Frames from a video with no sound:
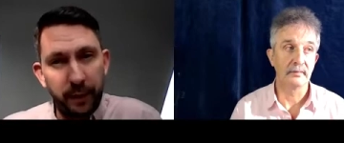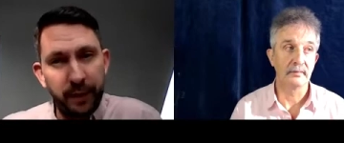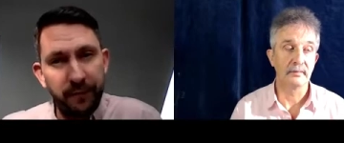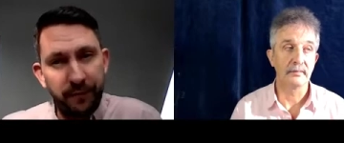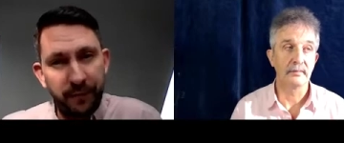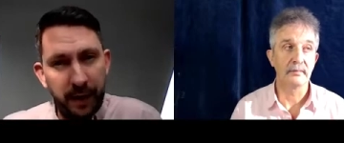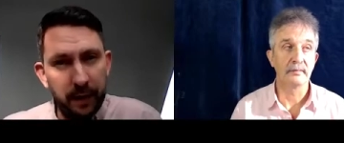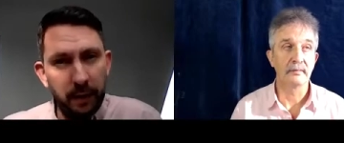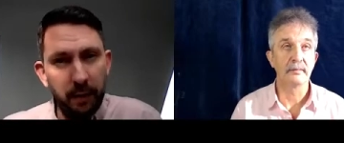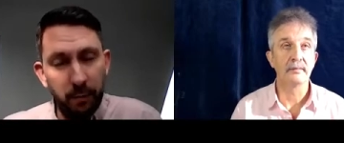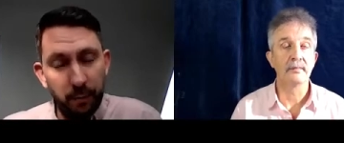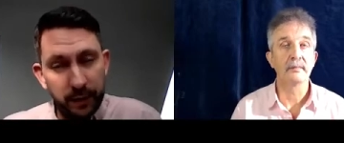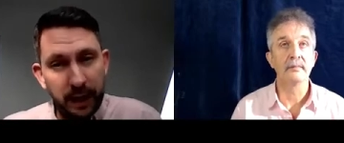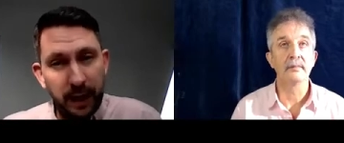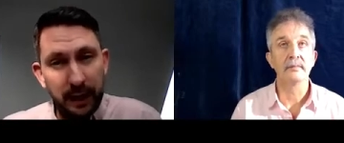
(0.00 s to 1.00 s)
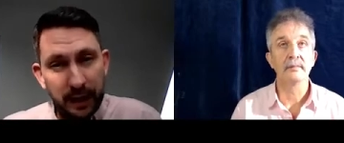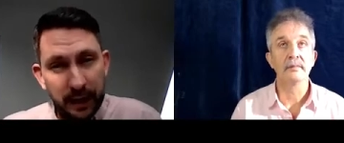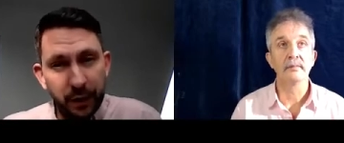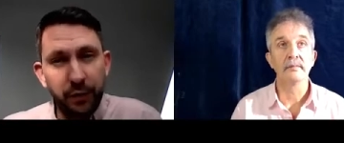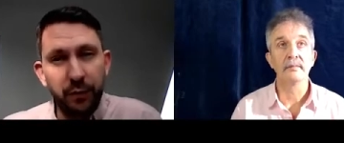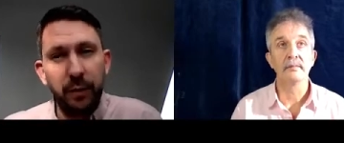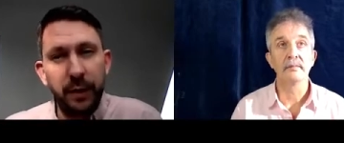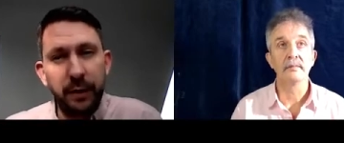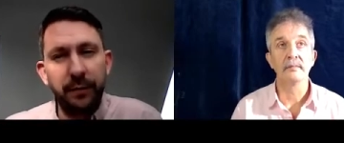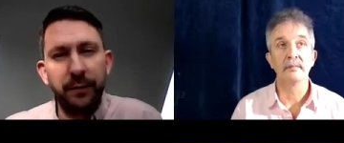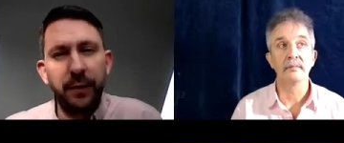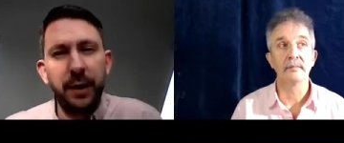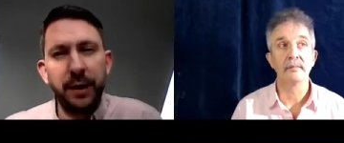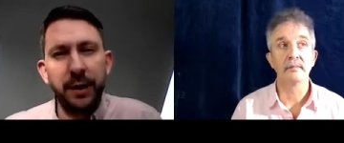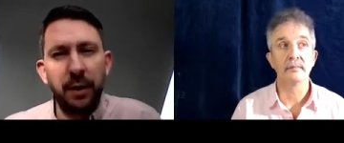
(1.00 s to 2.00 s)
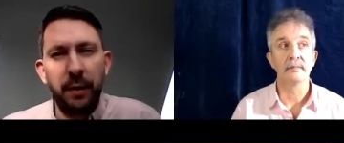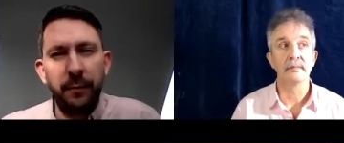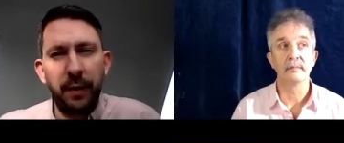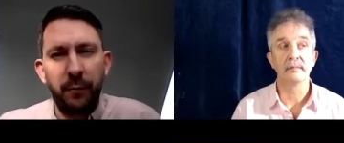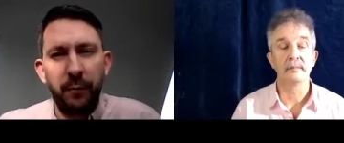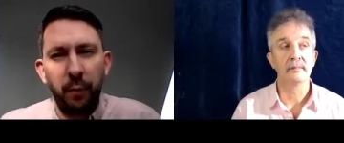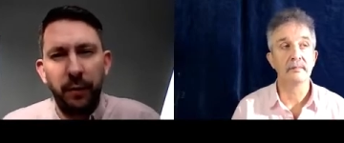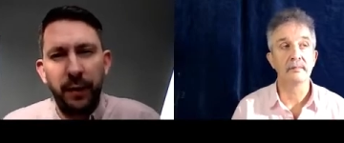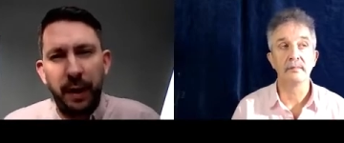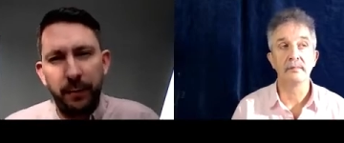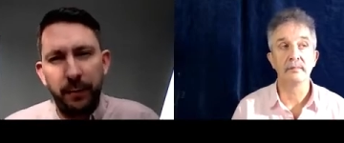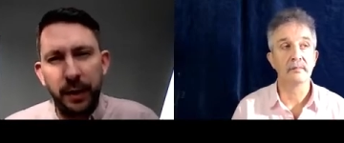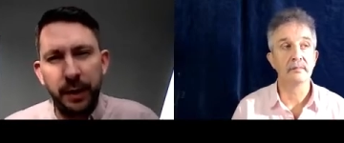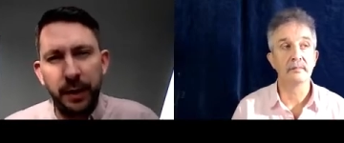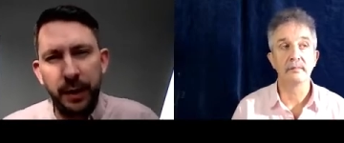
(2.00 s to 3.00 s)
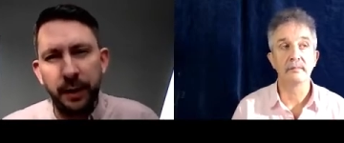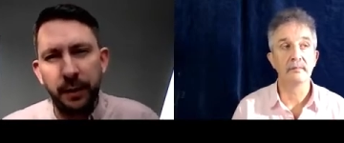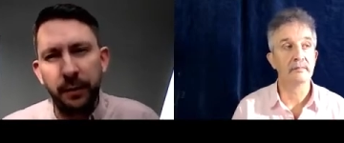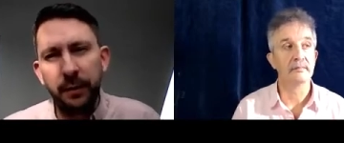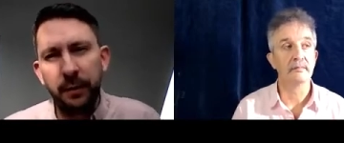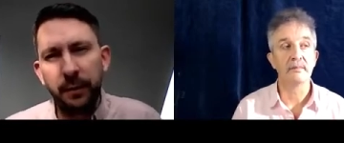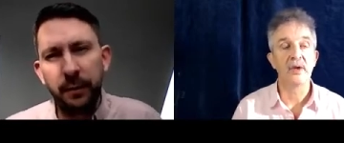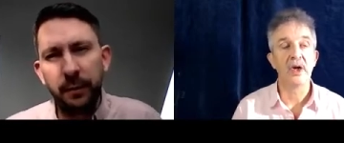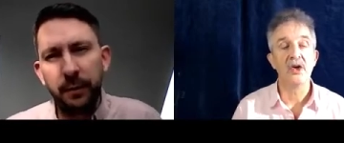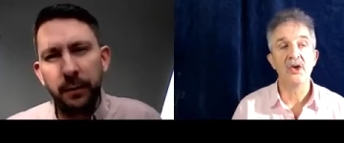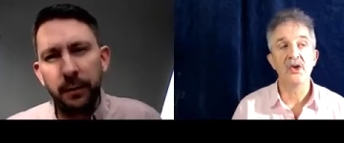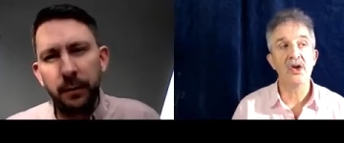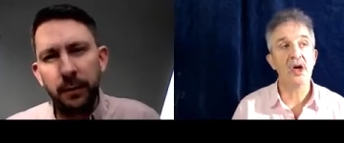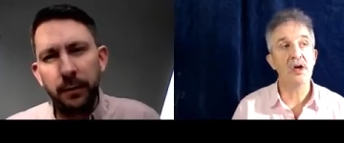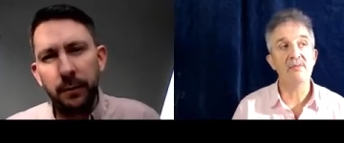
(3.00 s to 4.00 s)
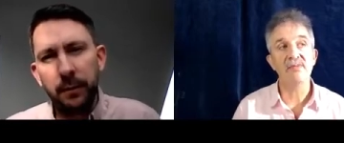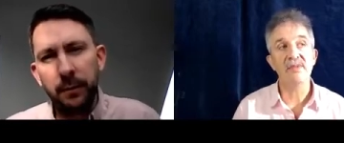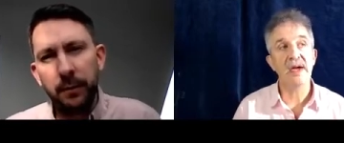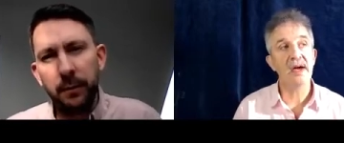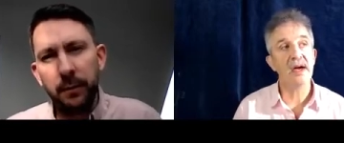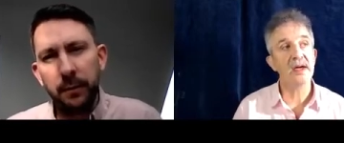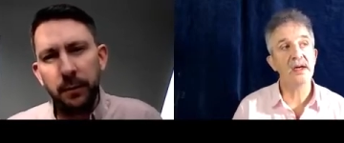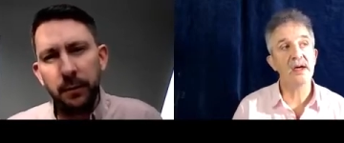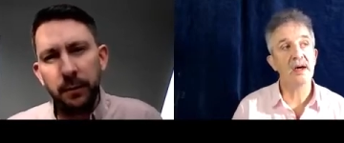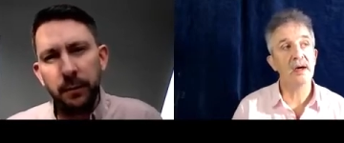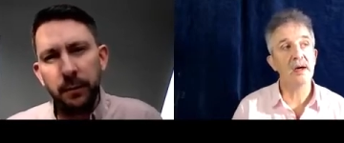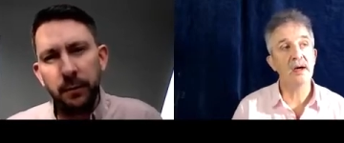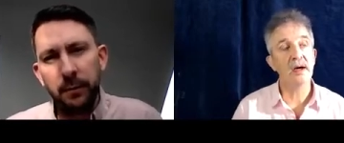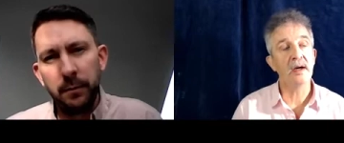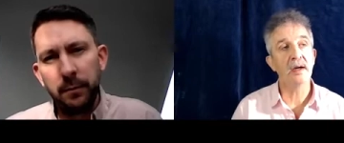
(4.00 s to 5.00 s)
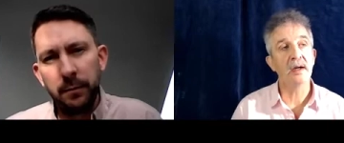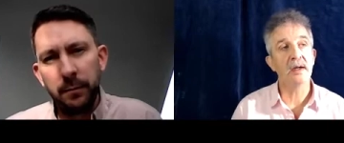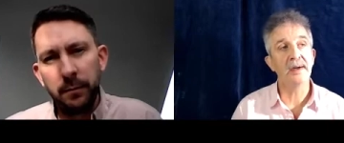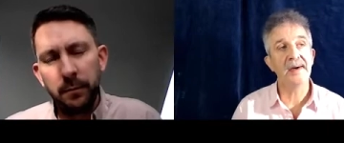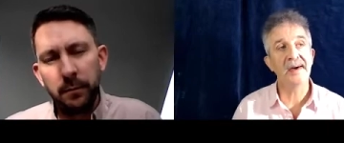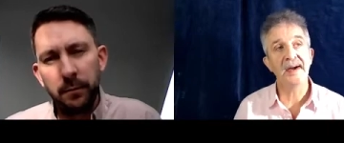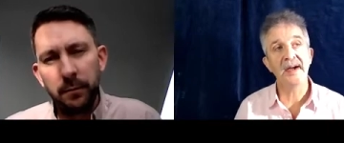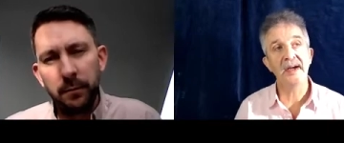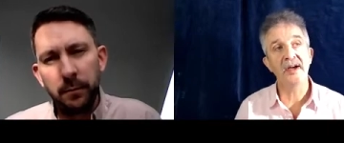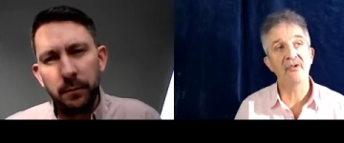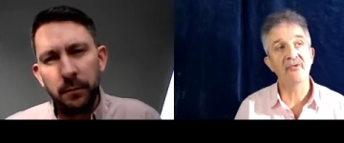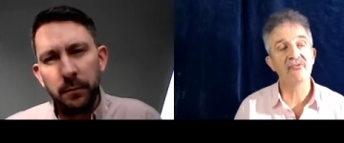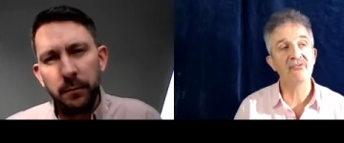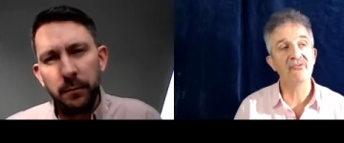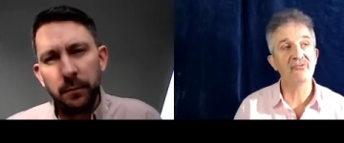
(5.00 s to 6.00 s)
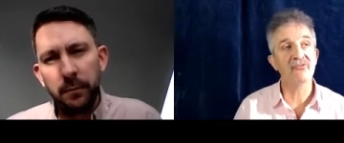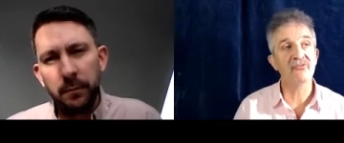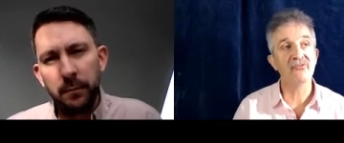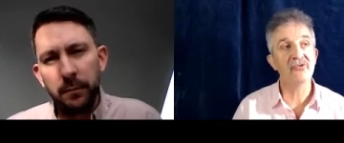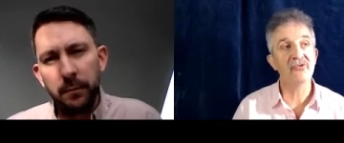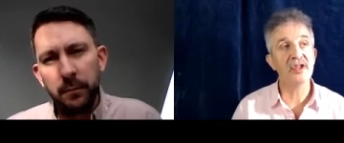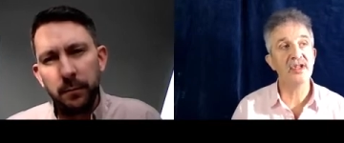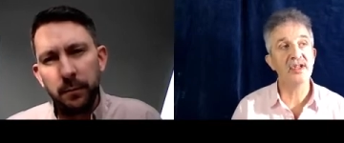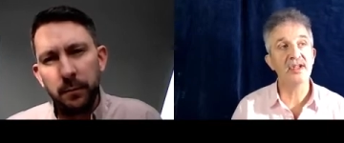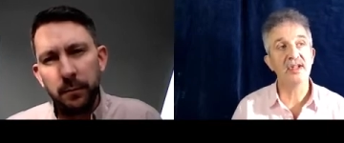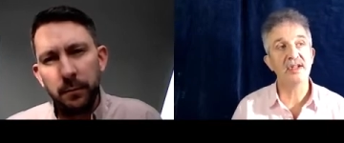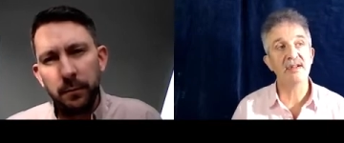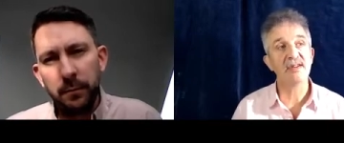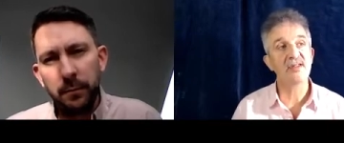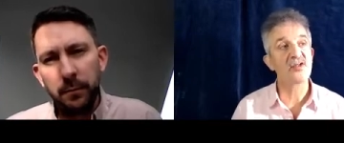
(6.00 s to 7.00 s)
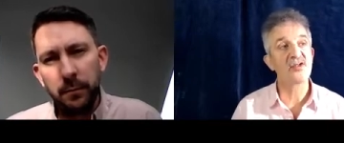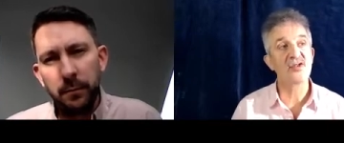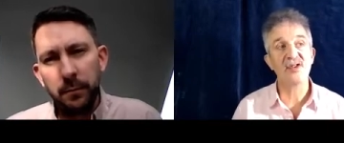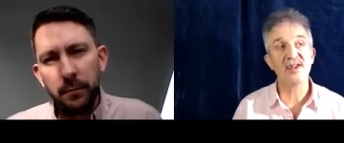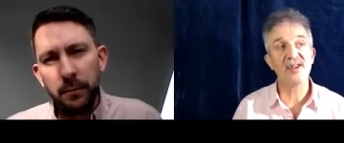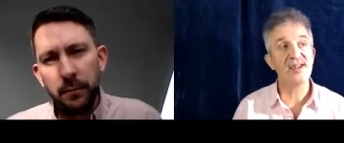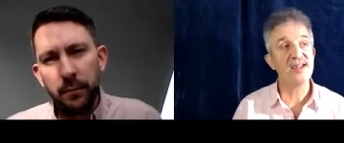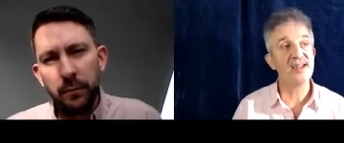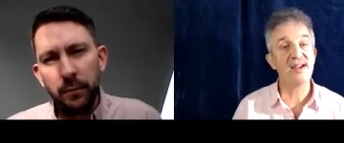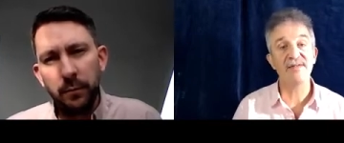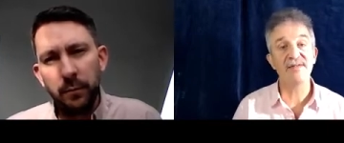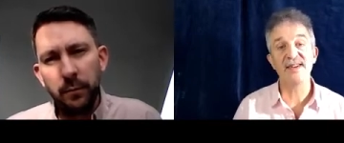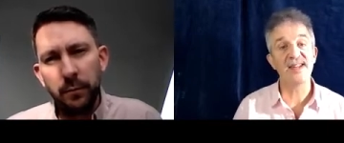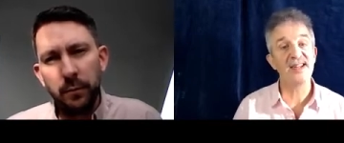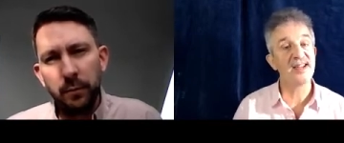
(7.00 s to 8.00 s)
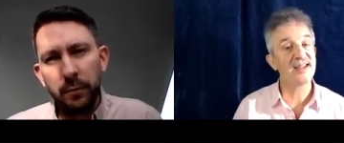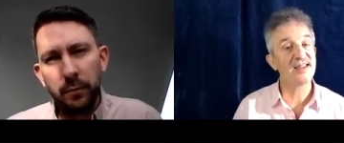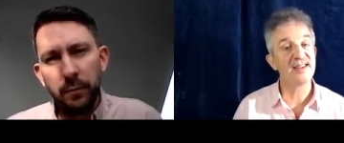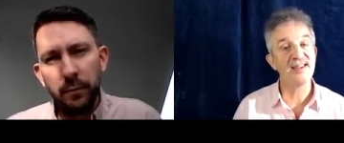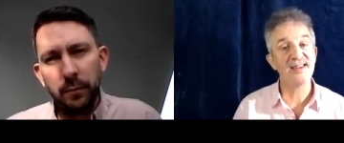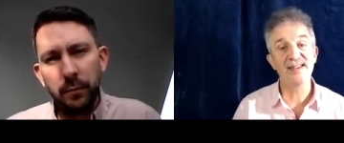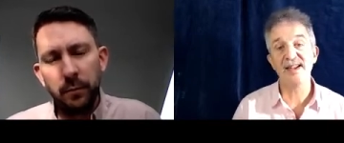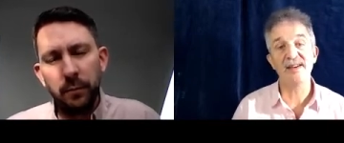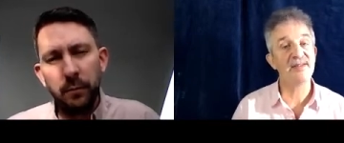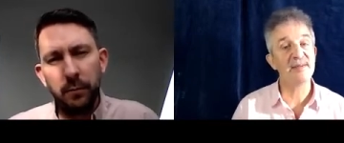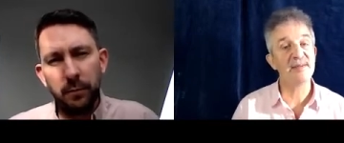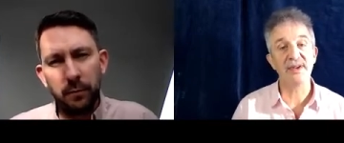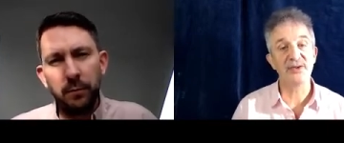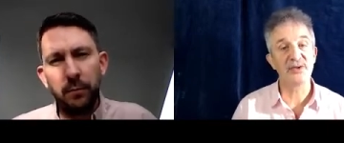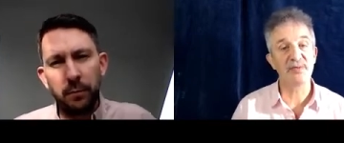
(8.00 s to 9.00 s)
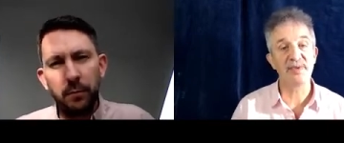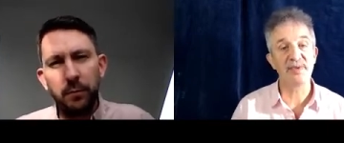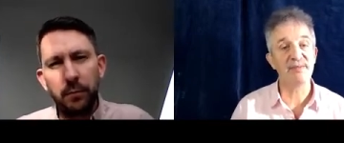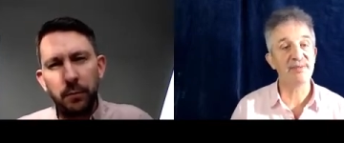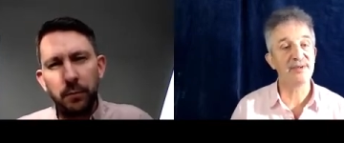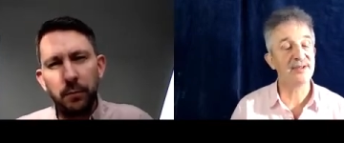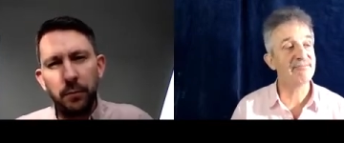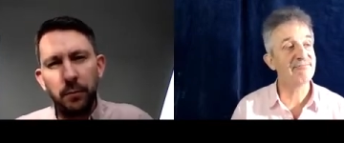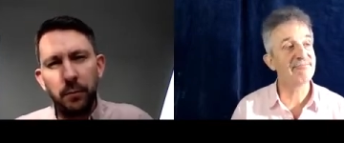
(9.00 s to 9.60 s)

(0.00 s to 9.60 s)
Speaker 1: and it failed, or was that literally the first time they brought that BD in?
Speaker 2: No, they are a really lovely, lovely bunch of people.